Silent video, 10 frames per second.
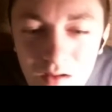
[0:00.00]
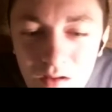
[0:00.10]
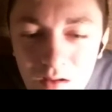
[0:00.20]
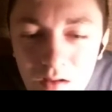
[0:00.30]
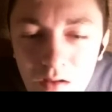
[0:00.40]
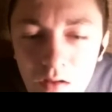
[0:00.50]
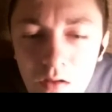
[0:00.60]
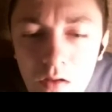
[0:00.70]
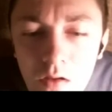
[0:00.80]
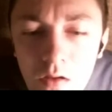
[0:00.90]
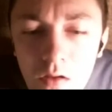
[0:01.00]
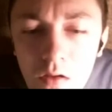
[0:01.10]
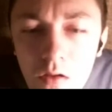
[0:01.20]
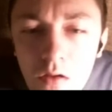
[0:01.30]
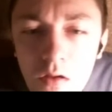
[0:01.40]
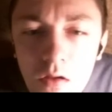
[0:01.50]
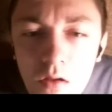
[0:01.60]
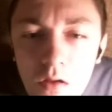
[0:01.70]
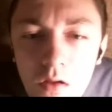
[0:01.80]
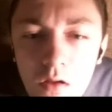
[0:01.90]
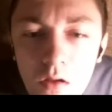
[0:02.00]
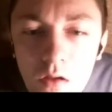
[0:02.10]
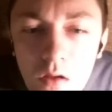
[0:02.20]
[no speech]